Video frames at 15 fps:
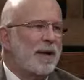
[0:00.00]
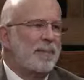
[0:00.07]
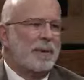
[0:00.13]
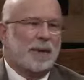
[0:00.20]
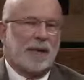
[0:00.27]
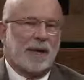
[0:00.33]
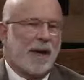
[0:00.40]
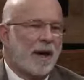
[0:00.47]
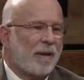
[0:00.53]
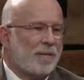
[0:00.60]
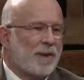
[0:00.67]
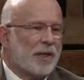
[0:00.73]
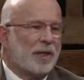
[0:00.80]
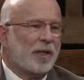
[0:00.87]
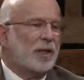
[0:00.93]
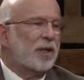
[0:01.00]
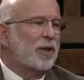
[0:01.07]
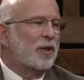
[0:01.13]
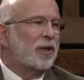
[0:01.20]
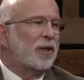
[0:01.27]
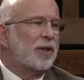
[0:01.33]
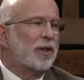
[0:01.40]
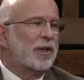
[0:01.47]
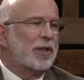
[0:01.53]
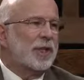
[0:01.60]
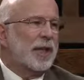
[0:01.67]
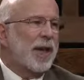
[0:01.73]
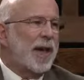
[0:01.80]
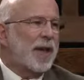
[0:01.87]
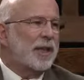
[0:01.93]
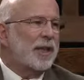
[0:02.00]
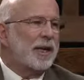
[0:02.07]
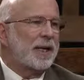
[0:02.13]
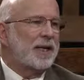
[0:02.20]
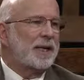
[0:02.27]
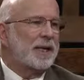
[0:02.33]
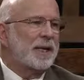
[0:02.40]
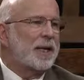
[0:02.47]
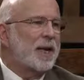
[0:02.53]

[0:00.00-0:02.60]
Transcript: But the Calvinists, the Lutherans, the Catholics,